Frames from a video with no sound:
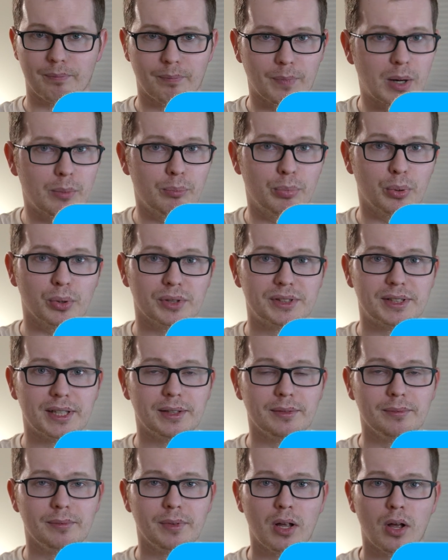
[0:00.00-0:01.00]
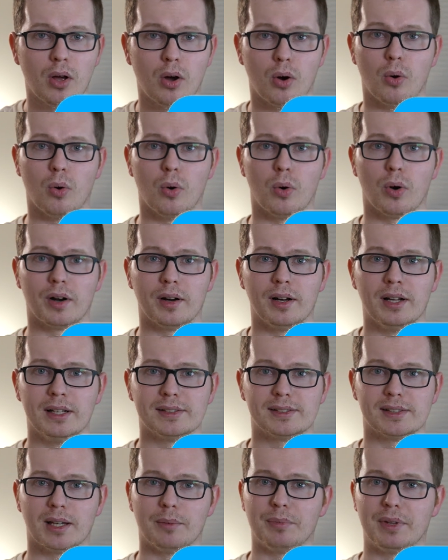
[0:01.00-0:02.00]
a bulletin or
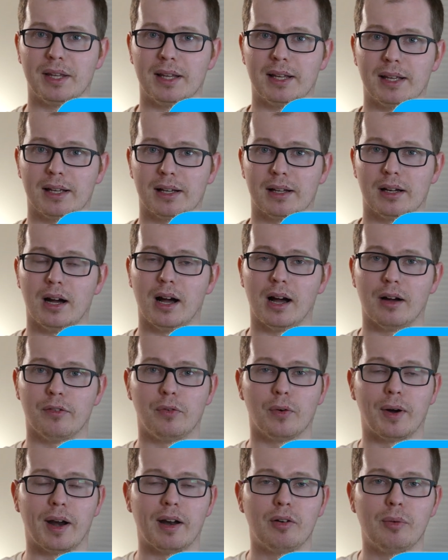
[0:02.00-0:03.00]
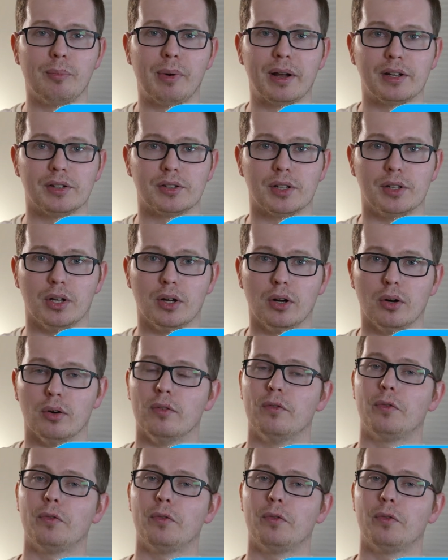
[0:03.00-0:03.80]
something uh, for everybody to know.